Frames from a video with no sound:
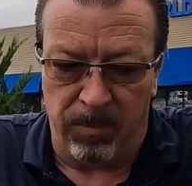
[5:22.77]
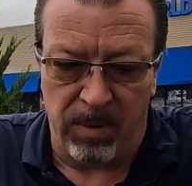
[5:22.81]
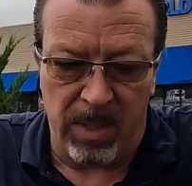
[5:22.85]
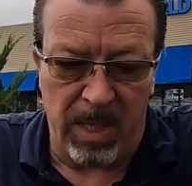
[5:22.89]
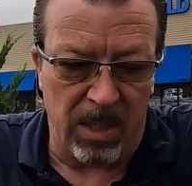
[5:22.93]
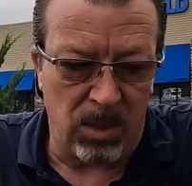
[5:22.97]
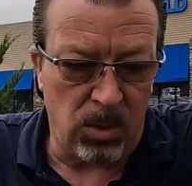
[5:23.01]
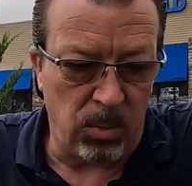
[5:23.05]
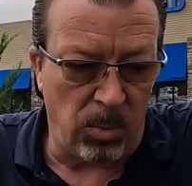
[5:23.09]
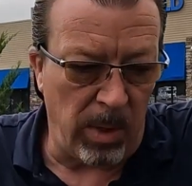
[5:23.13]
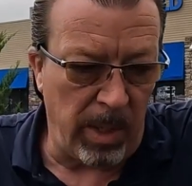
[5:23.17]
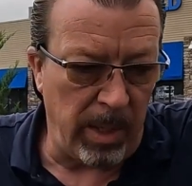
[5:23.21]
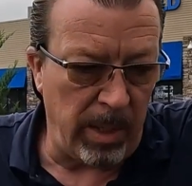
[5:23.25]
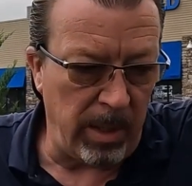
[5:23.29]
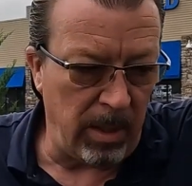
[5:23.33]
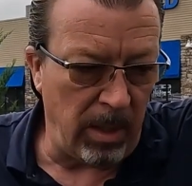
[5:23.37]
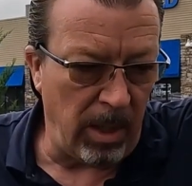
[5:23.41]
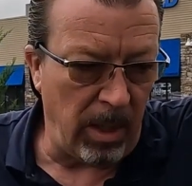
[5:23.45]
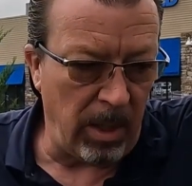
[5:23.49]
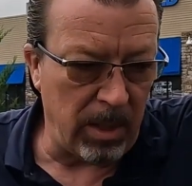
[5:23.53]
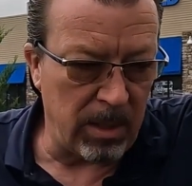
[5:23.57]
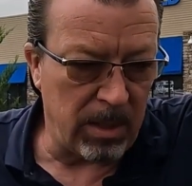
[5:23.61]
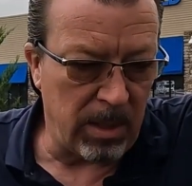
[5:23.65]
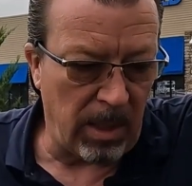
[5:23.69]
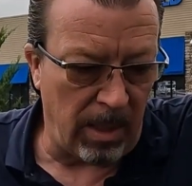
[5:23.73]
That's why a
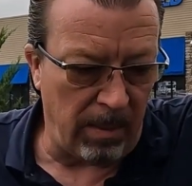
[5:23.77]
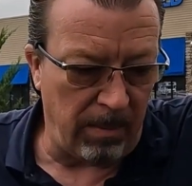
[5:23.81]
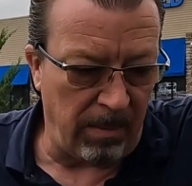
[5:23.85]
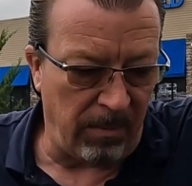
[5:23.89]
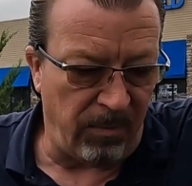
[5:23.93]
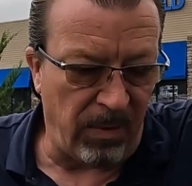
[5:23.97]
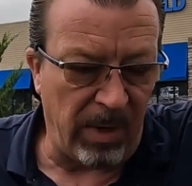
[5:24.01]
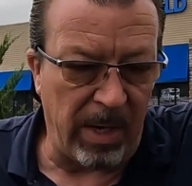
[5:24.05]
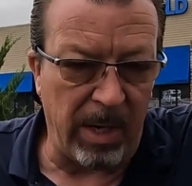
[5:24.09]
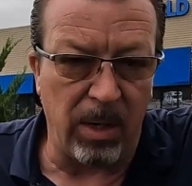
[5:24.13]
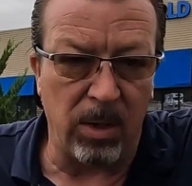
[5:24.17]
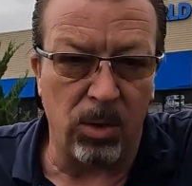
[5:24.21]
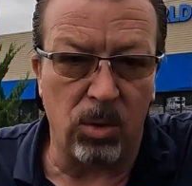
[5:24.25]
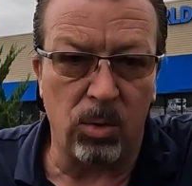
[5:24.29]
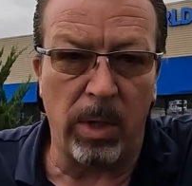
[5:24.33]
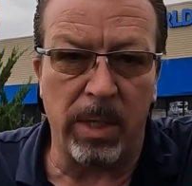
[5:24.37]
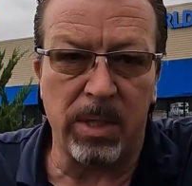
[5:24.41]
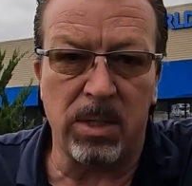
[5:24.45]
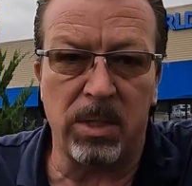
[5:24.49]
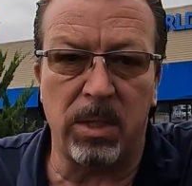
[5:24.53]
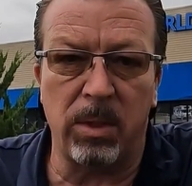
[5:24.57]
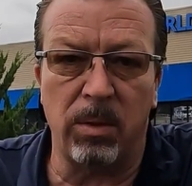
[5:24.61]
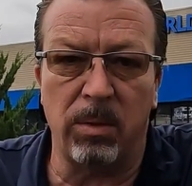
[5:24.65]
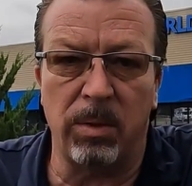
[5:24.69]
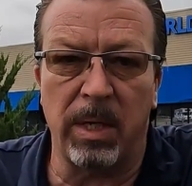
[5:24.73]
lot of time if I
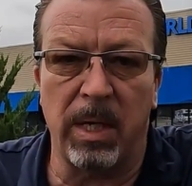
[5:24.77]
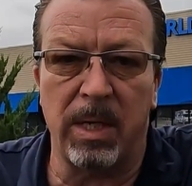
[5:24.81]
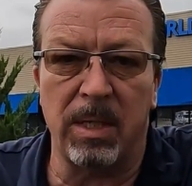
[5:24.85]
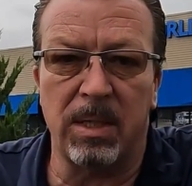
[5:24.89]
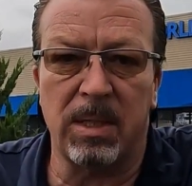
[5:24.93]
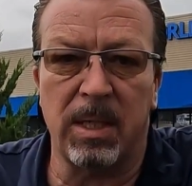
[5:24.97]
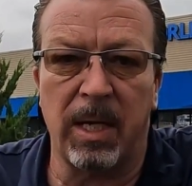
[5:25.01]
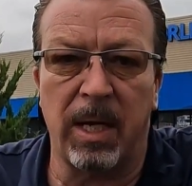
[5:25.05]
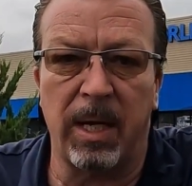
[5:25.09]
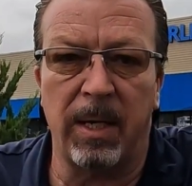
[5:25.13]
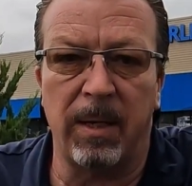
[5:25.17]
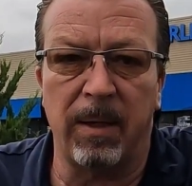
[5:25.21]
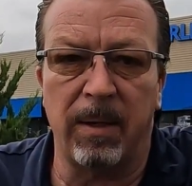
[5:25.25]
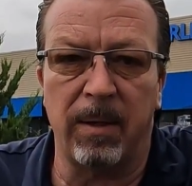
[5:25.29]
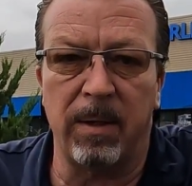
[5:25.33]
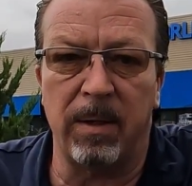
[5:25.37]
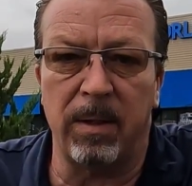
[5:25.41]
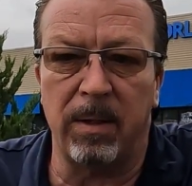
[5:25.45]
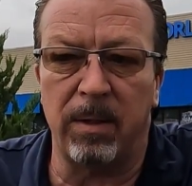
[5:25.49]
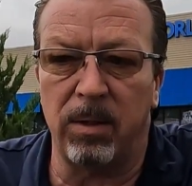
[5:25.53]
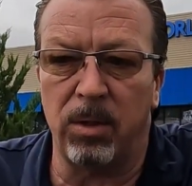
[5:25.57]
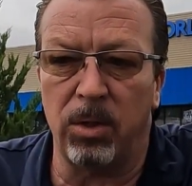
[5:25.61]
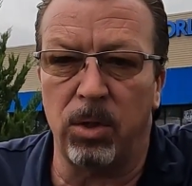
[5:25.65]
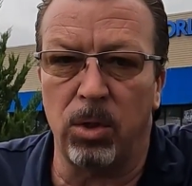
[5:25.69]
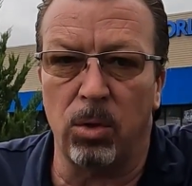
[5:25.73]
address you and I say,
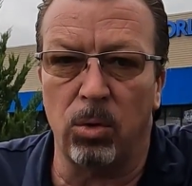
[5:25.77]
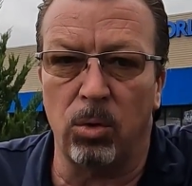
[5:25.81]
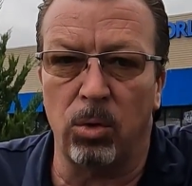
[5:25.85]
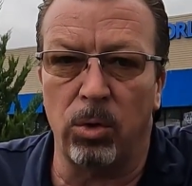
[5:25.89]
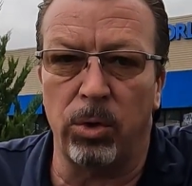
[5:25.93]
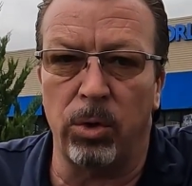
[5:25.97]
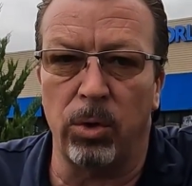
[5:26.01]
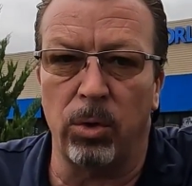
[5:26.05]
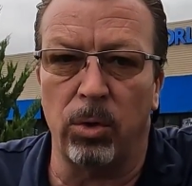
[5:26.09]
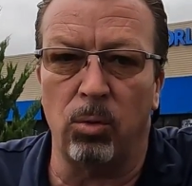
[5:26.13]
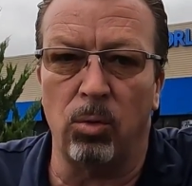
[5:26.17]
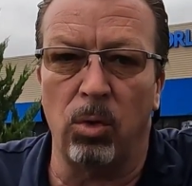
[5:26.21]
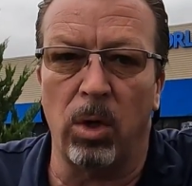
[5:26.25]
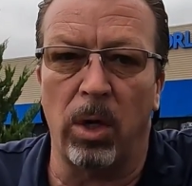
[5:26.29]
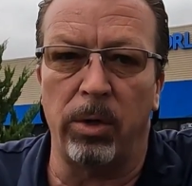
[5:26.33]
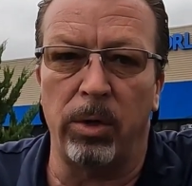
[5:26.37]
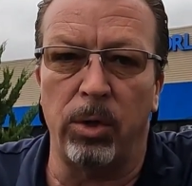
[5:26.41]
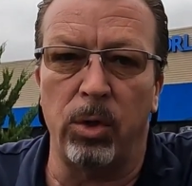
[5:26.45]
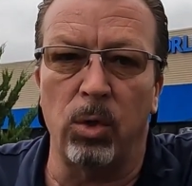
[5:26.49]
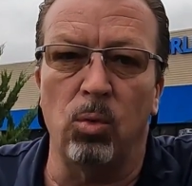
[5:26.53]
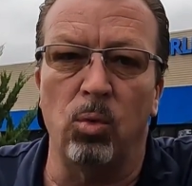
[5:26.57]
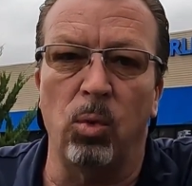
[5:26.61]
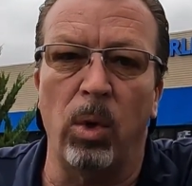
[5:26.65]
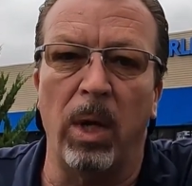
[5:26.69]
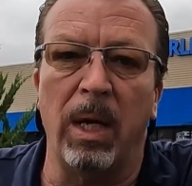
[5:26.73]
are
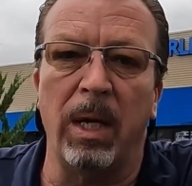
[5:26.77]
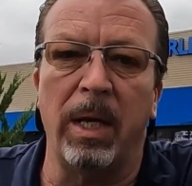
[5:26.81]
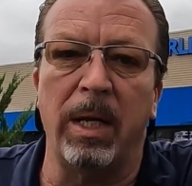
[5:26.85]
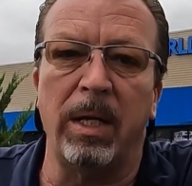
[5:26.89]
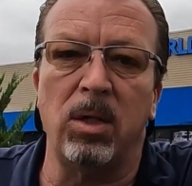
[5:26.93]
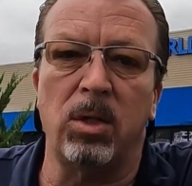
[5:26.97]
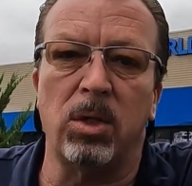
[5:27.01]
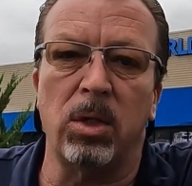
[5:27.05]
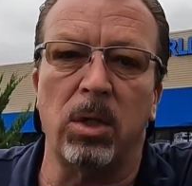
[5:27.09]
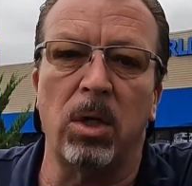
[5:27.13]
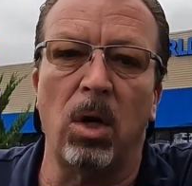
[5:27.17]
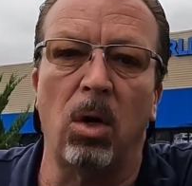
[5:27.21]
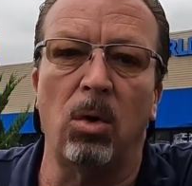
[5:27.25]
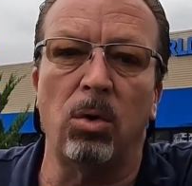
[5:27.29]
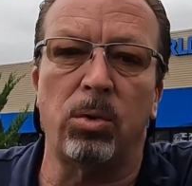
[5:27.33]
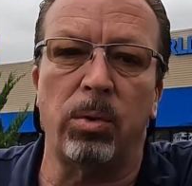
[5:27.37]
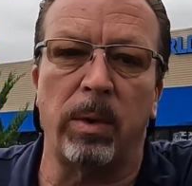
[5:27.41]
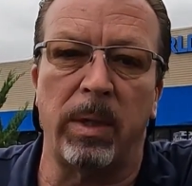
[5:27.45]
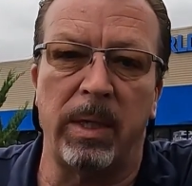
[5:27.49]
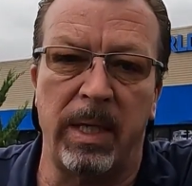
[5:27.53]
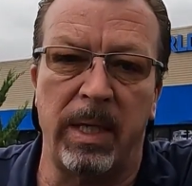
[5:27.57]
you willing to go to